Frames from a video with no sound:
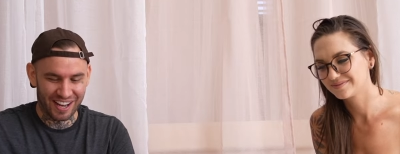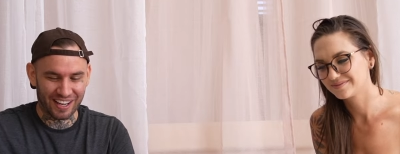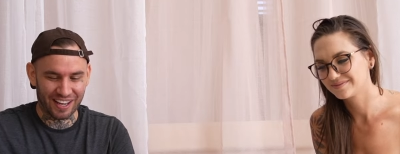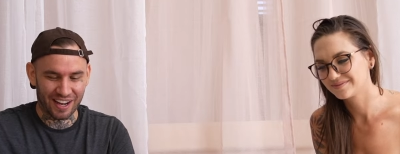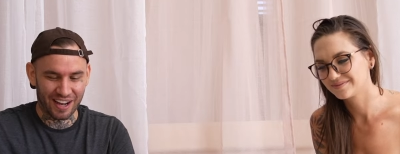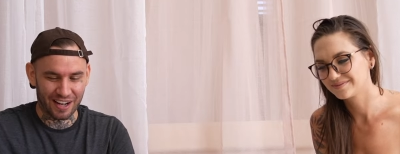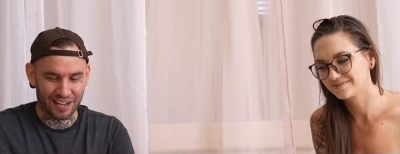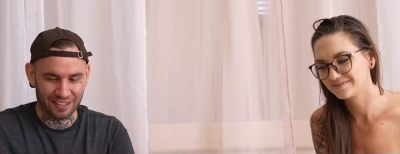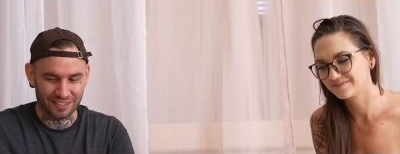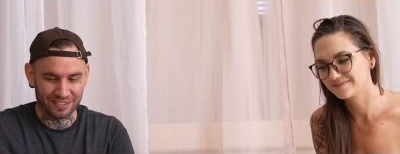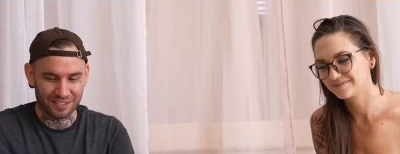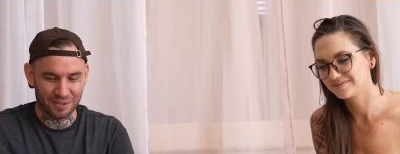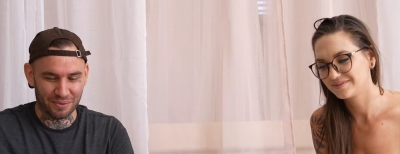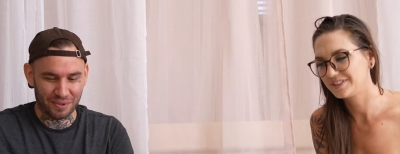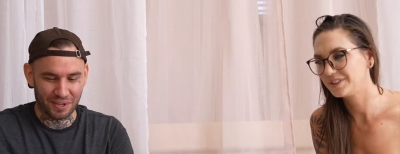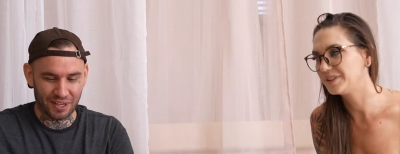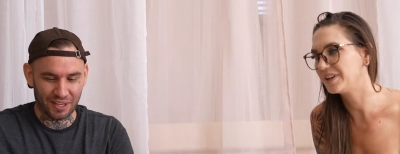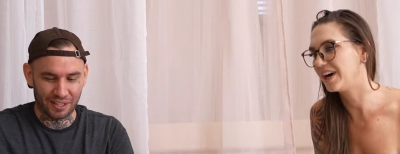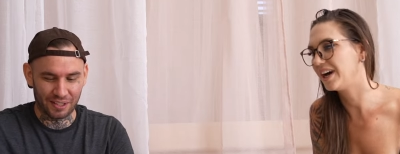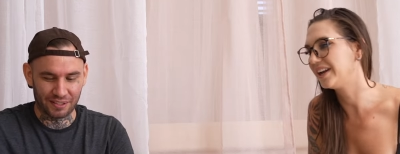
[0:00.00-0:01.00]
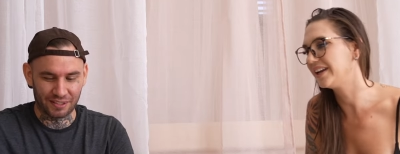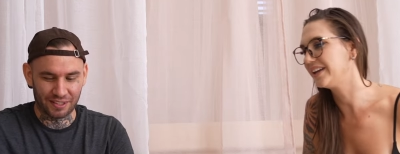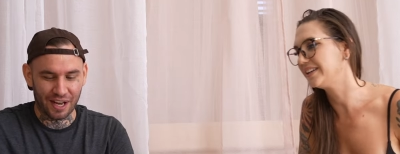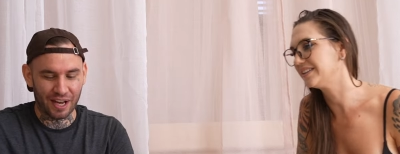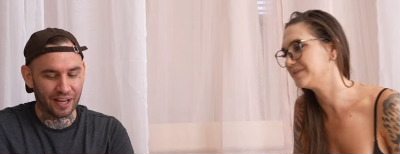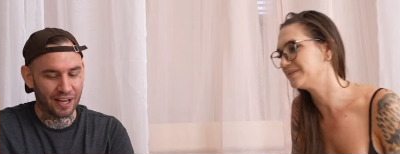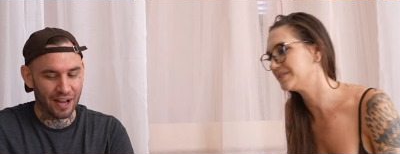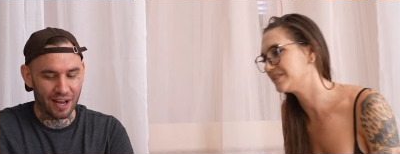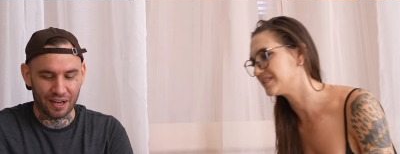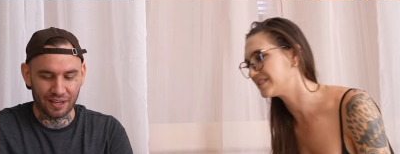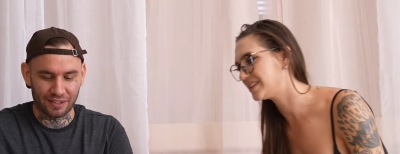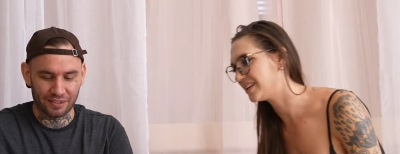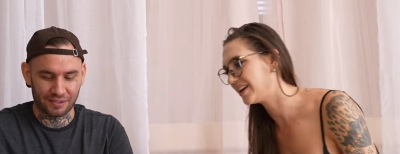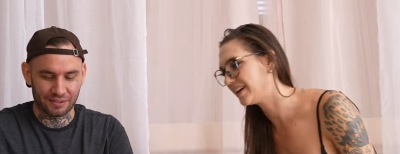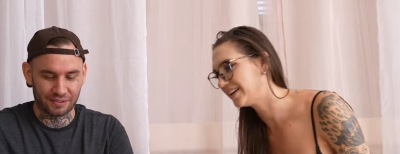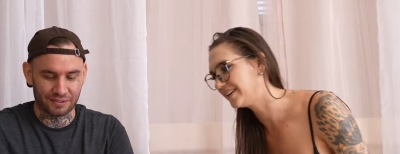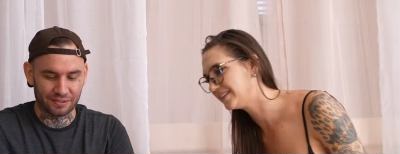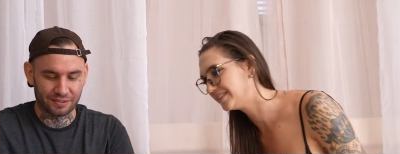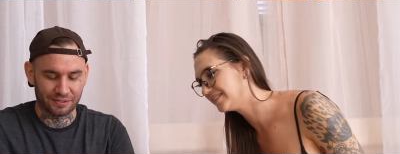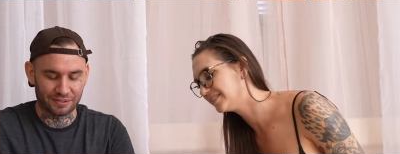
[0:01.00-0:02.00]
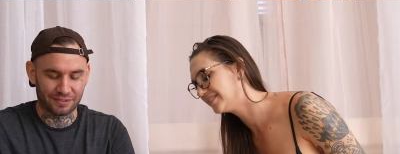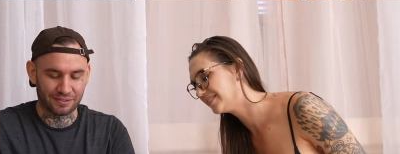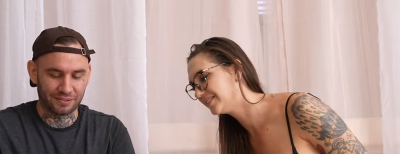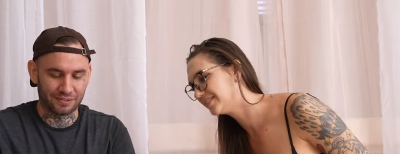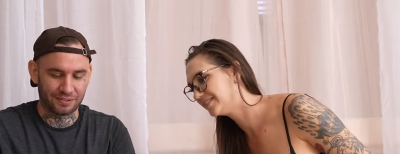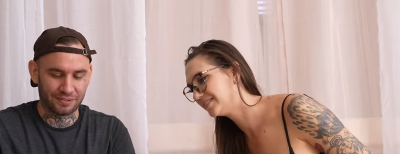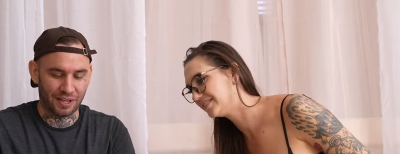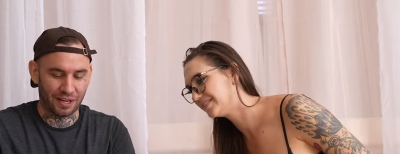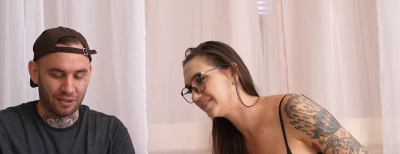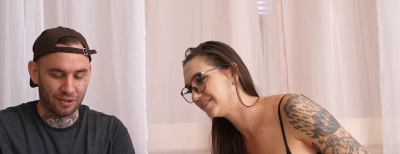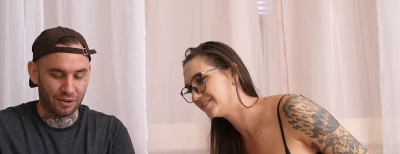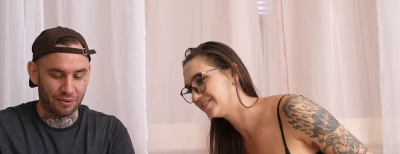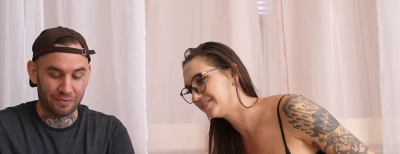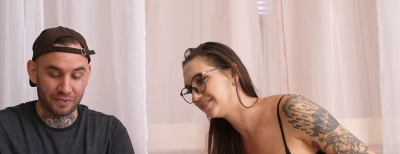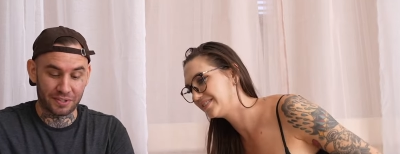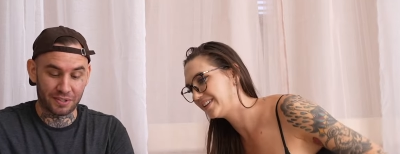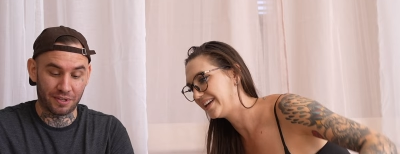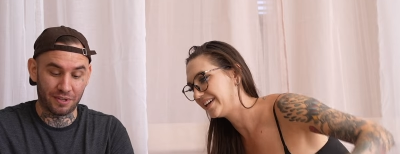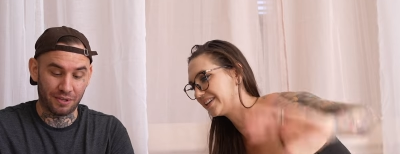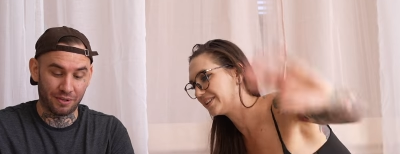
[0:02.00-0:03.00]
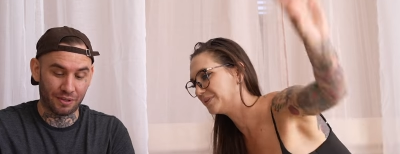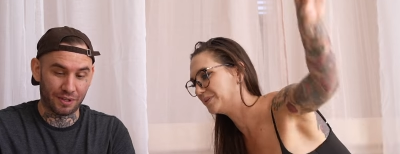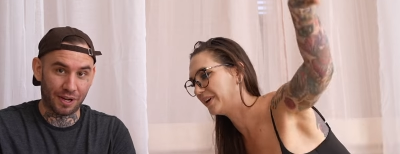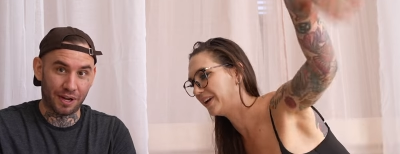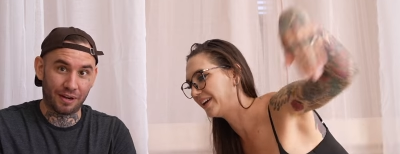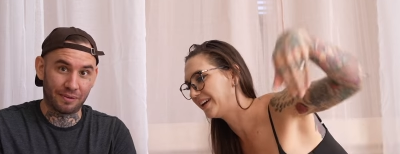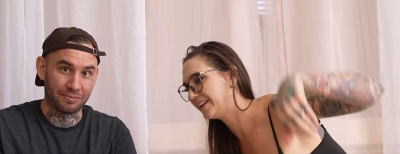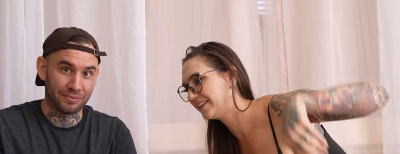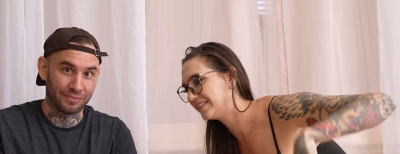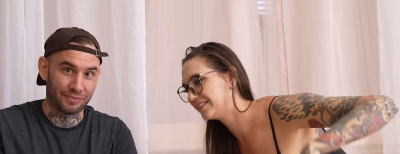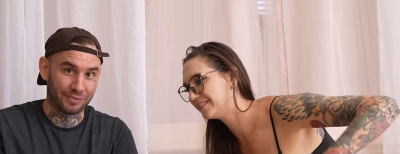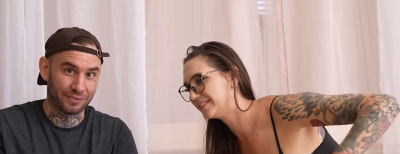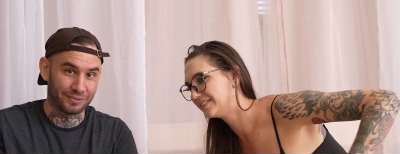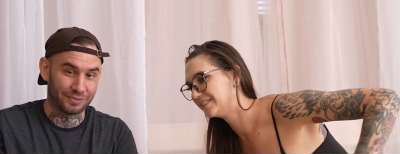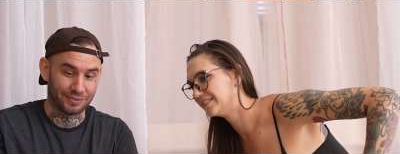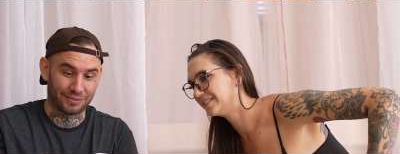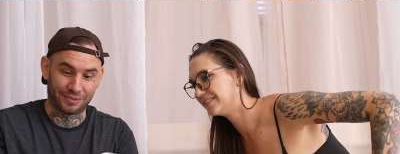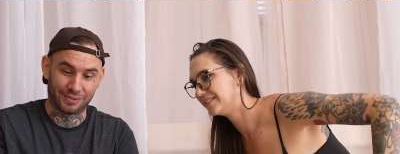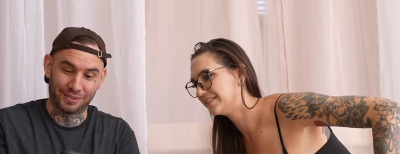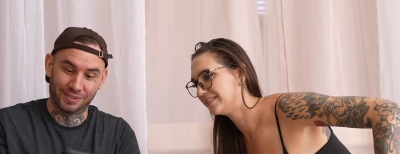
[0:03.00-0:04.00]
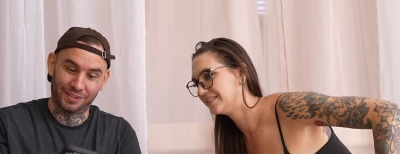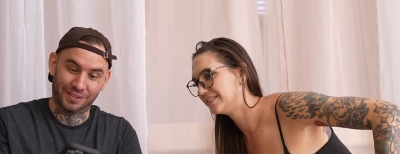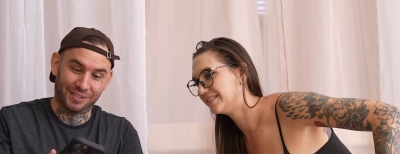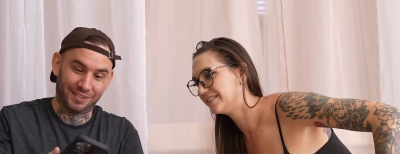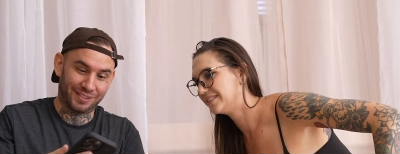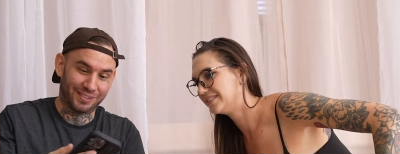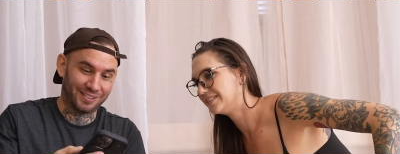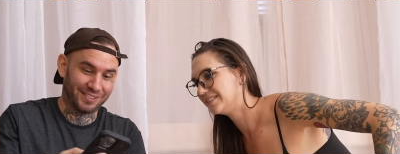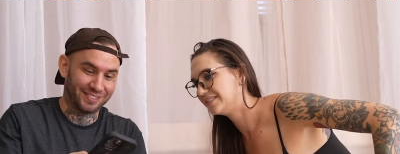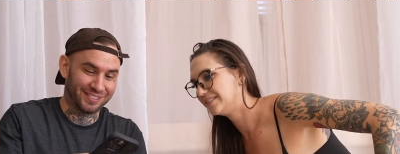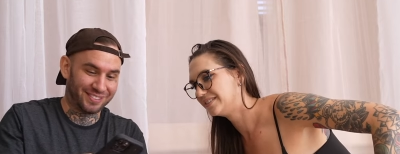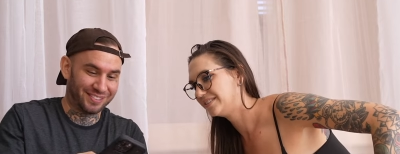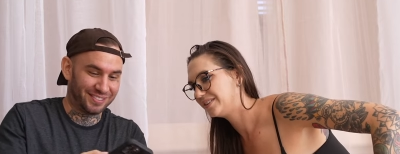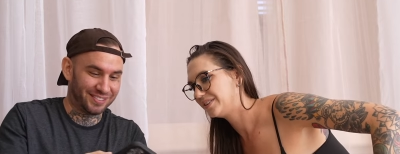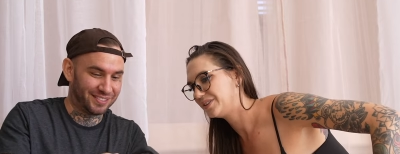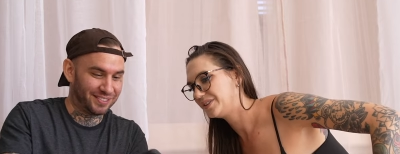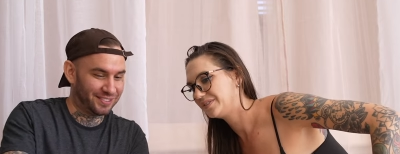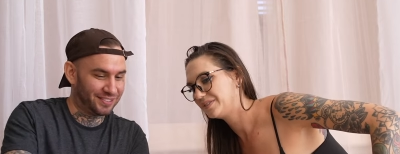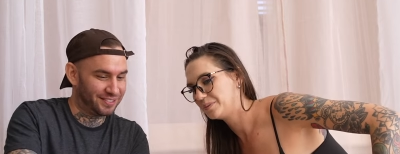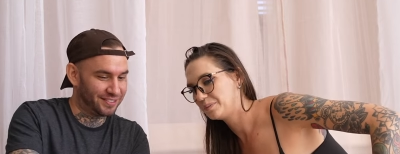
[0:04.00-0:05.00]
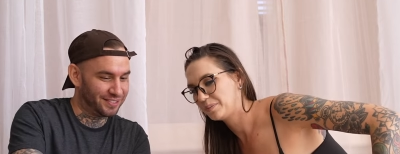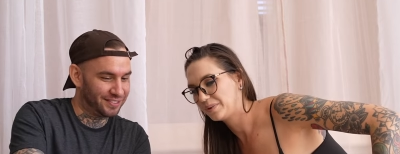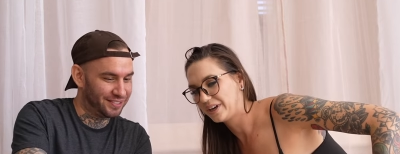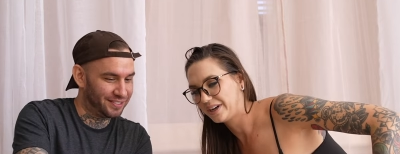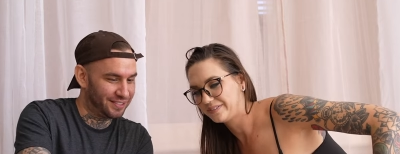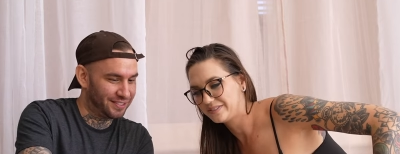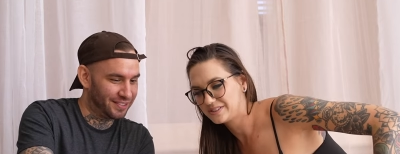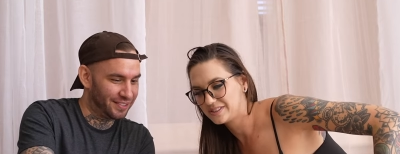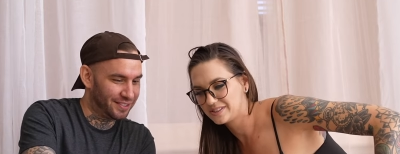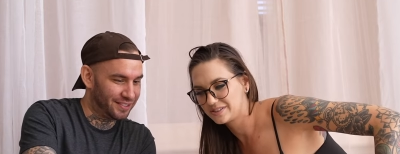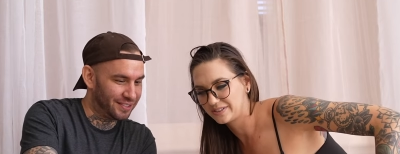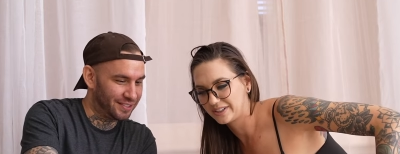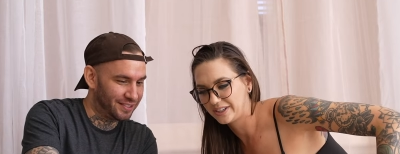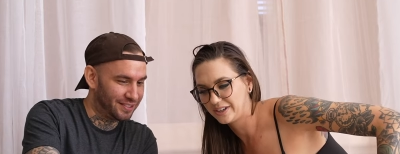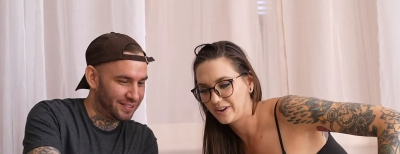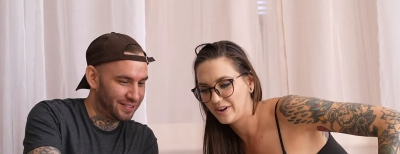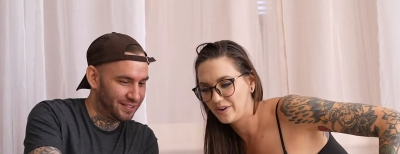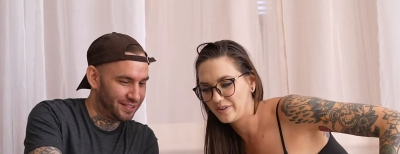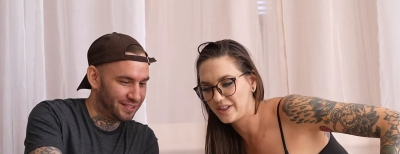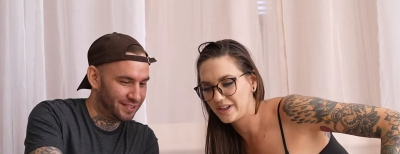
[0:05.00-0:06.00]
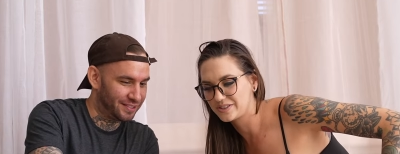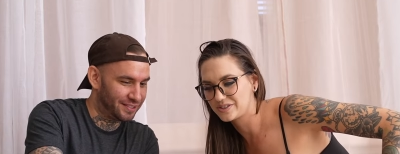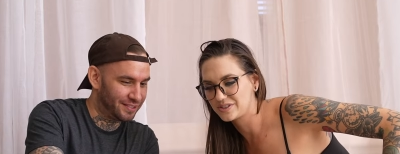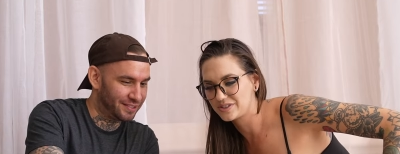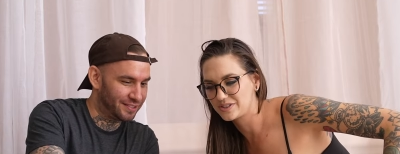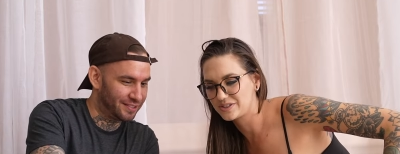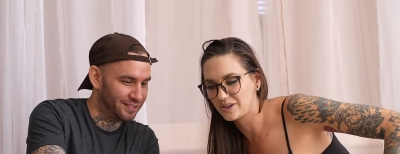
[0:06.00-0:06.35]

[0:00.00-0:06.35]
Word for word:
Speaker 1: I got it.
Speaker 2: Don't worry. You got it? I got it. Yeah. I don't know if it's So cute can or wait. Oh, I have a privacy screen. Oh, that's